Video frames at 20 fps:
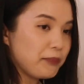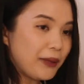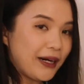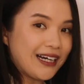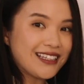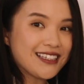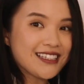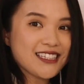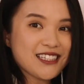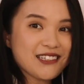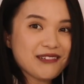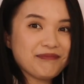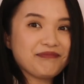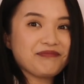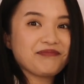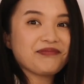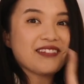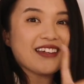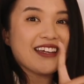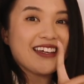but
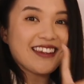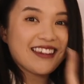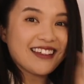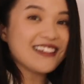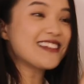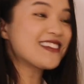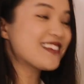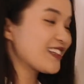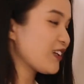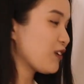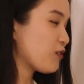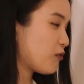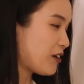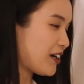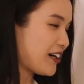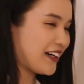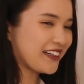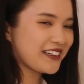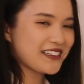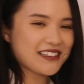this still
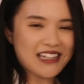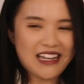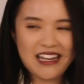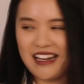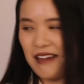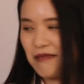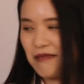works and